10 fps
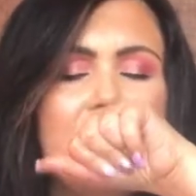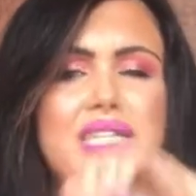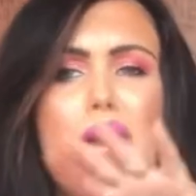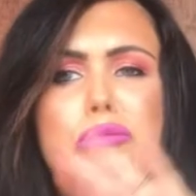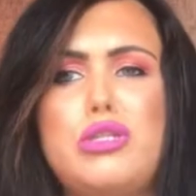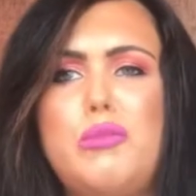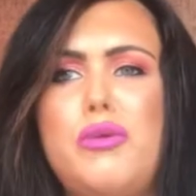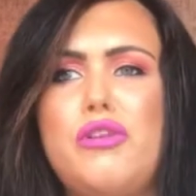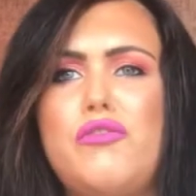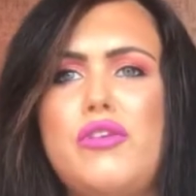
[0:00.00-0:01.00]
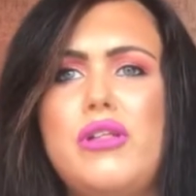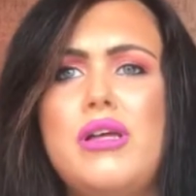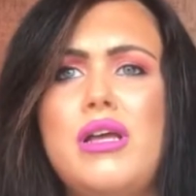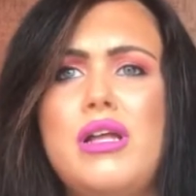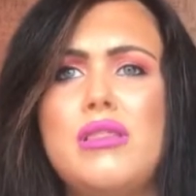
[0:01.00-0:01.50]
It's absolutely beautiful.
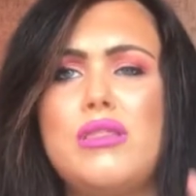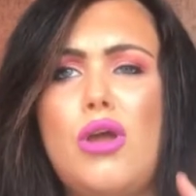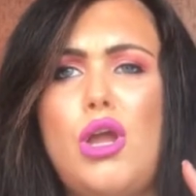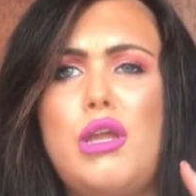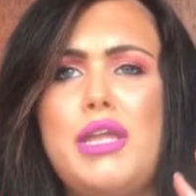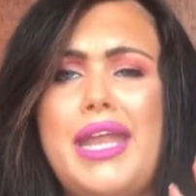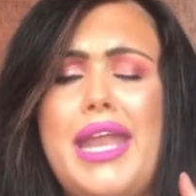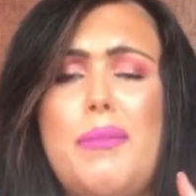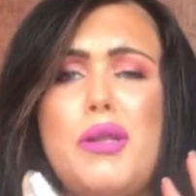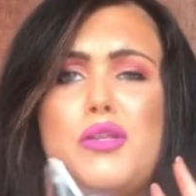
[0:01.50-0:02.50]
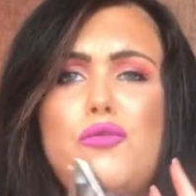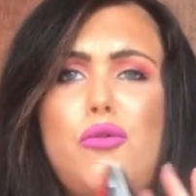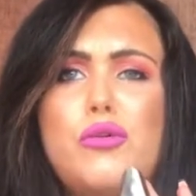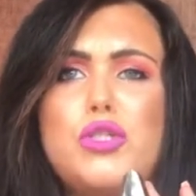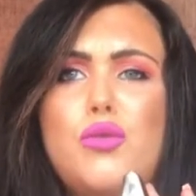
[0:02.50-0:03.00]
Now, you need about
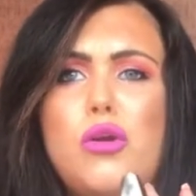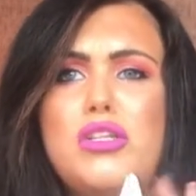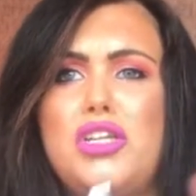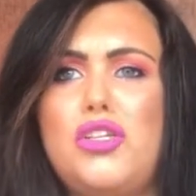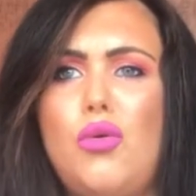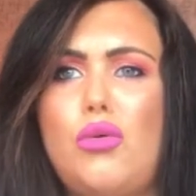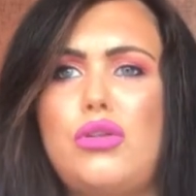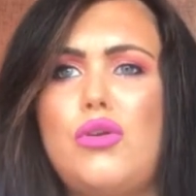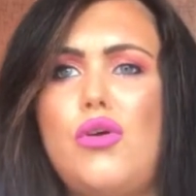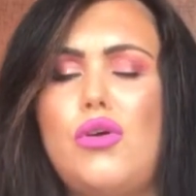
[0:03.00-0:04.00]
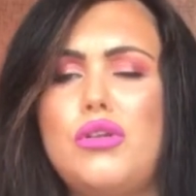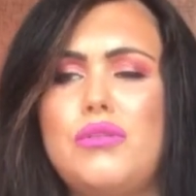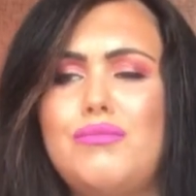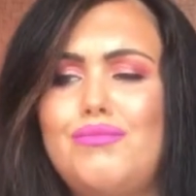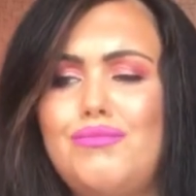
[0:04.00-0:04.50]
4 squirts in total
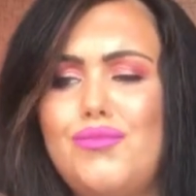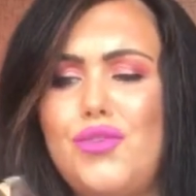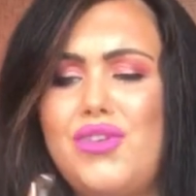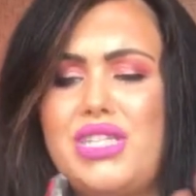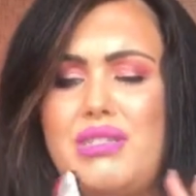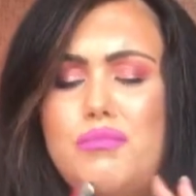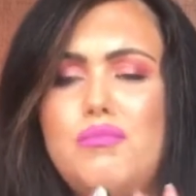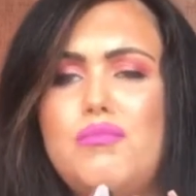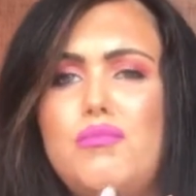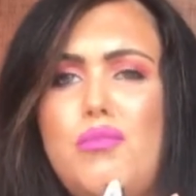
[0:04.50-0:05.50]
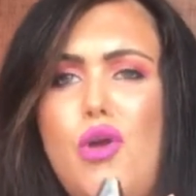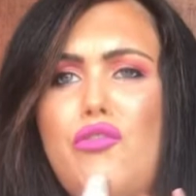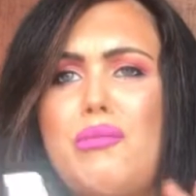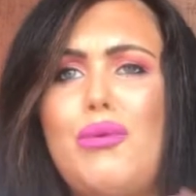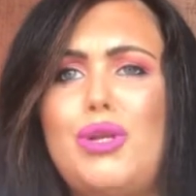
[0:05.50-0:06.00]
on of this
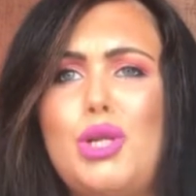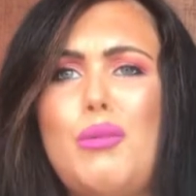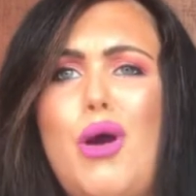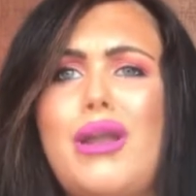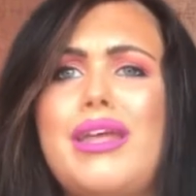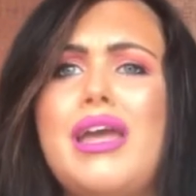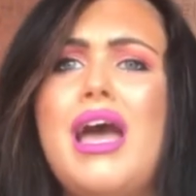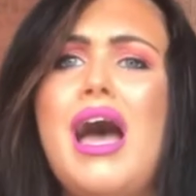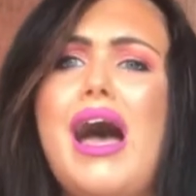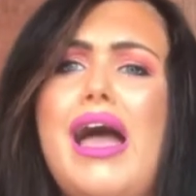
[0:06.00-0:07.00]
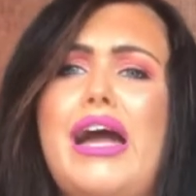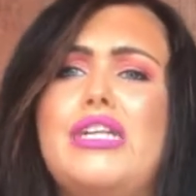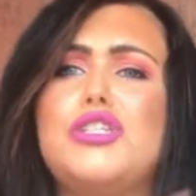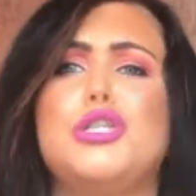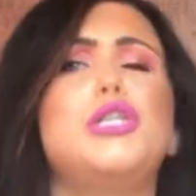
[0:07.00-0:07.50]
perfume onto your body. I
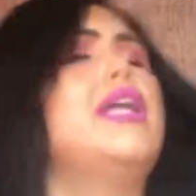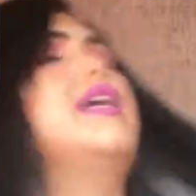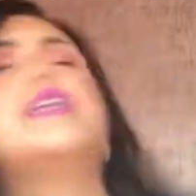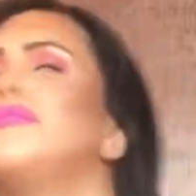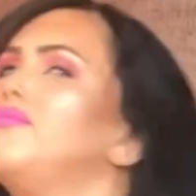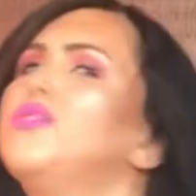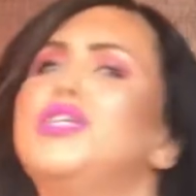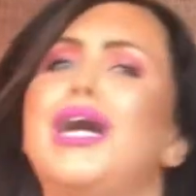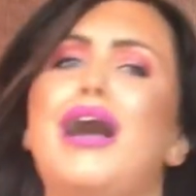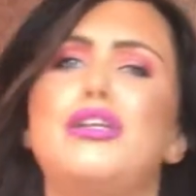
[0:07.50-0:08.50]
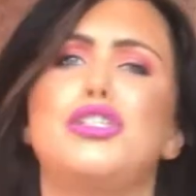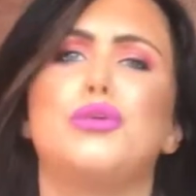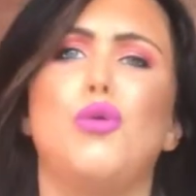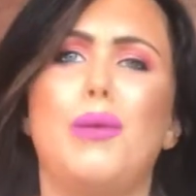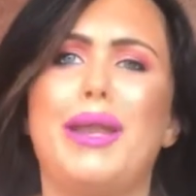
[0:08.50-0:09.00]
do, like, you can't
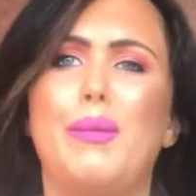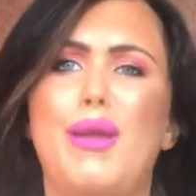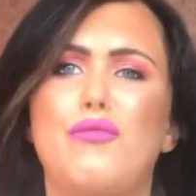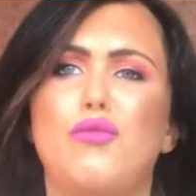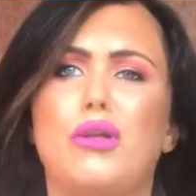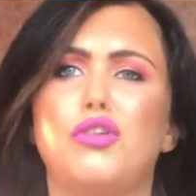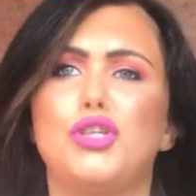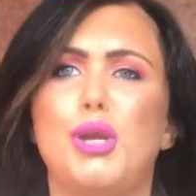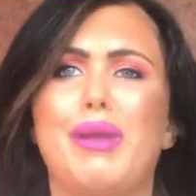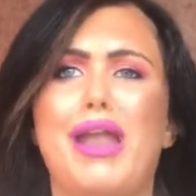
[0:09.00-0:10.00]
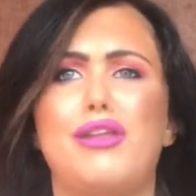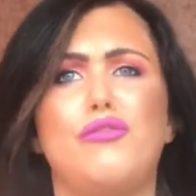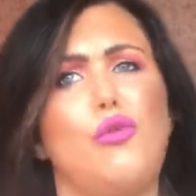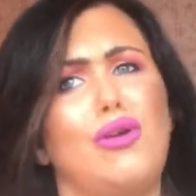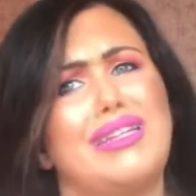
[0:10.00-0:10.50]
just go get away with 1 or 2, but I need
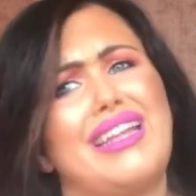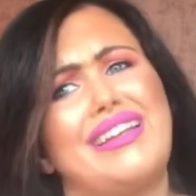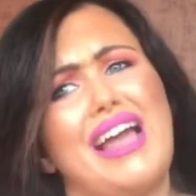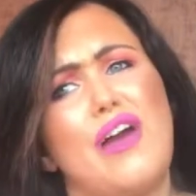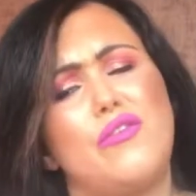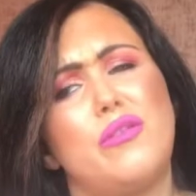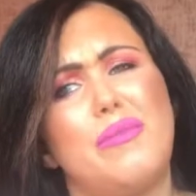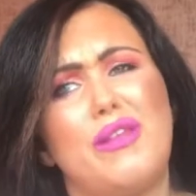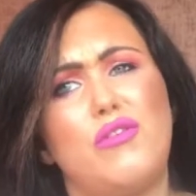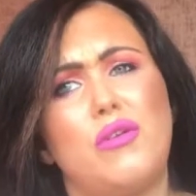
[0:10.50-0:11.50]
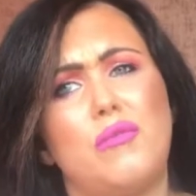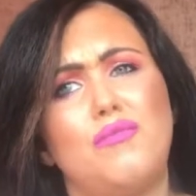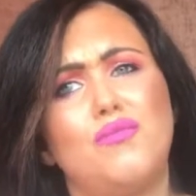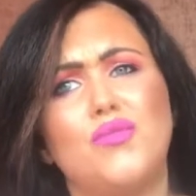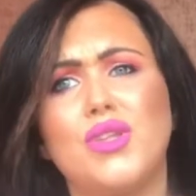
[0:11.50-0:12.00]
4 for, like, to have a bit of a,
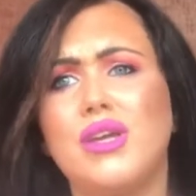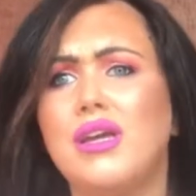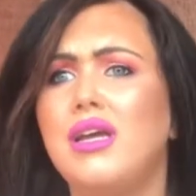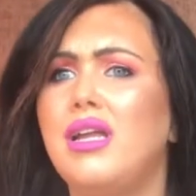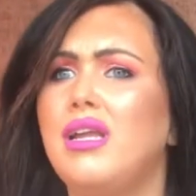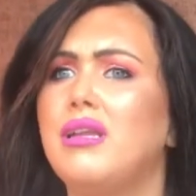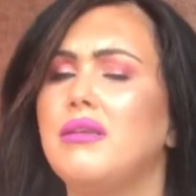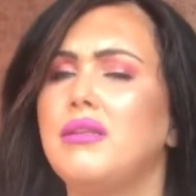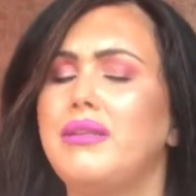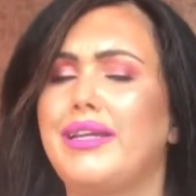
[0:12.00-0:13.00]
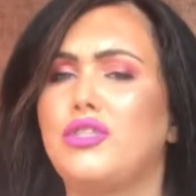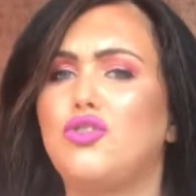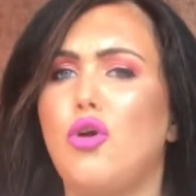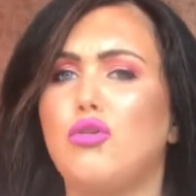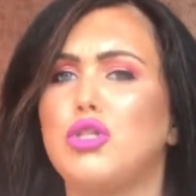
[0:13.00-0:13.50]
like,
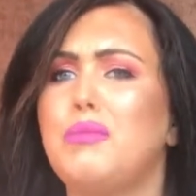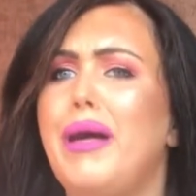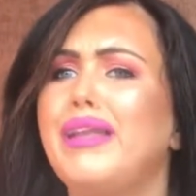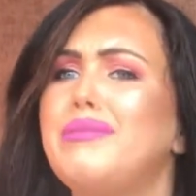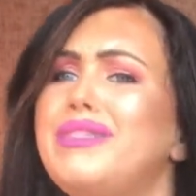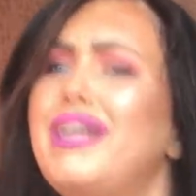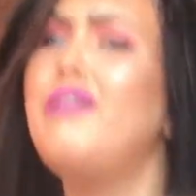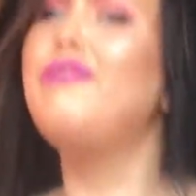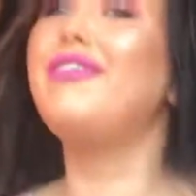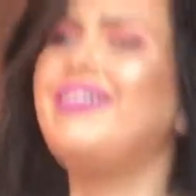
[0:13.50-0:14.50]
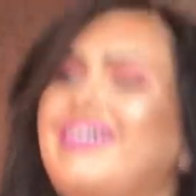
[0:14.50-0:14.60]
stronger smell to myself.